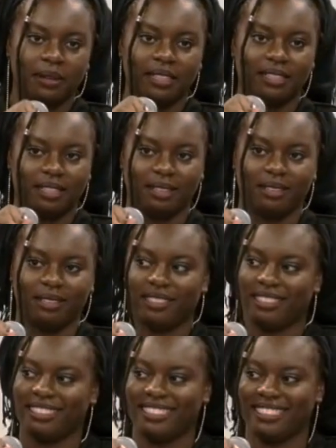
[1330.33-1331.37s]
Praise the
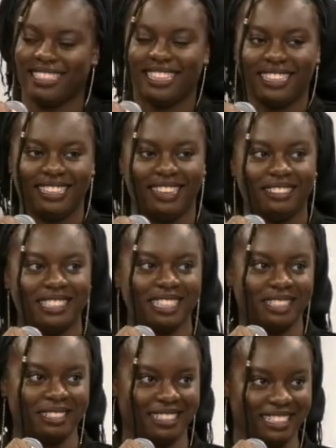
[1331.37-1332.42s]

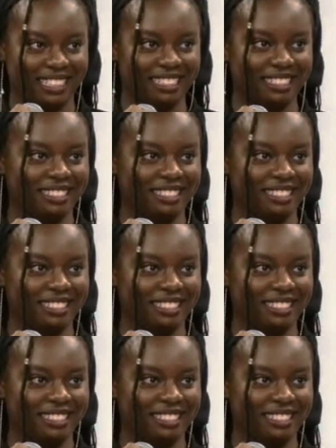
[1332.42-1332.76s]
Lord. Yeah.